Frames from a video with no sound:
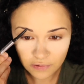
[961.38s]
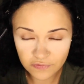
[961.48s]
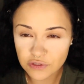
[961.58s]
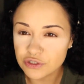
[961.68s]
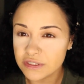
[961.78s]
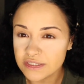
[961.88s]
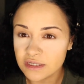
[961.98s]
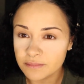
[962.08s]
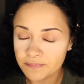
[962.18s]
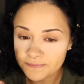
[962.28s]

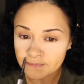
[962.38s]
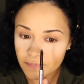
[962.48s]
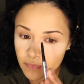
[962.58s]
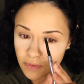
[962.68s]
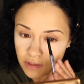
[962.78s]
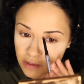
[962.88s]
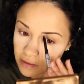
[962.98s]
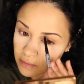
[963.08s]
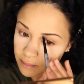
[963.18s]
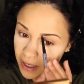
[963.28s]
Futurism
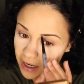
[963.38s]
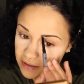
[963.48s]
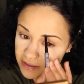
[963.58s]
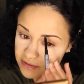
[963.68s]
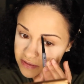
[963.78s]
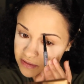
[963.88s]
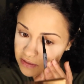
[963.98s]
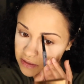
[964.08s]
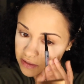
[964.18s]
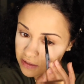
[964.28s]
palettes.
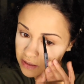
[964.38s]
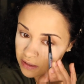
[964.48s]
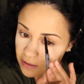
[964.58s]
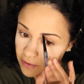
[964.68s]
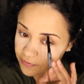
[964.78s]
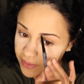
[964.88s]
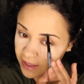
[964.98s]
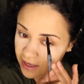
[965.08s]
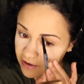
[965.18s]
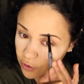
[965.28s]

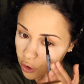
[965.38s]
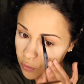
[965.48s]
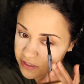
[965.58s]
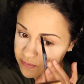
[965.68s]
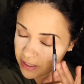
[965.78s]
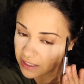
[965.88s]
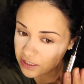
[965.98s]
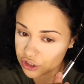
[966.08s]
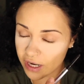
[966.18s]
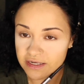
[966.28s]
They have always been
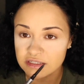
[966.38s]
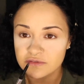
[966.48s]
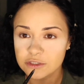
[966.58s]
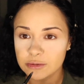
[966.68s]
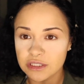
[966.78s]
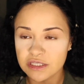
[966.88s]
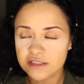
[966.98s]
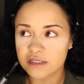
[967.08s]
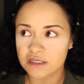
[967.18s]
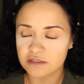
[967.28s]
attractive to me
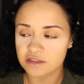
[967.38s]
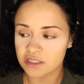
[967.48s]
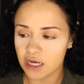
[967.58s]
since,